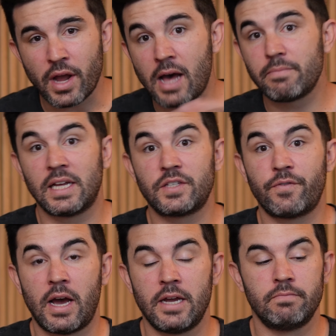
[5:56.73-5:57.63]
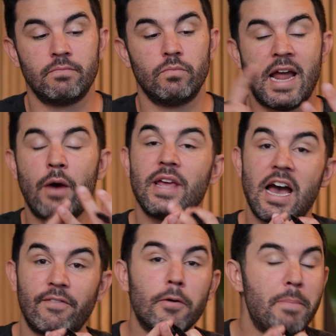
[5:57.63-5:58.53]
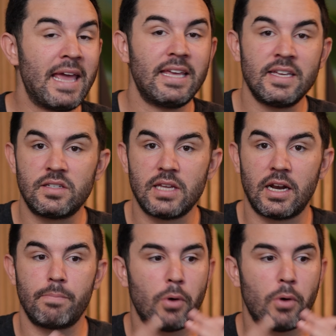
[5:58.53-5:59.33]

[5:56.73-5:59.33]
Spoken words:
not, that's fine. Now we have our banking set up.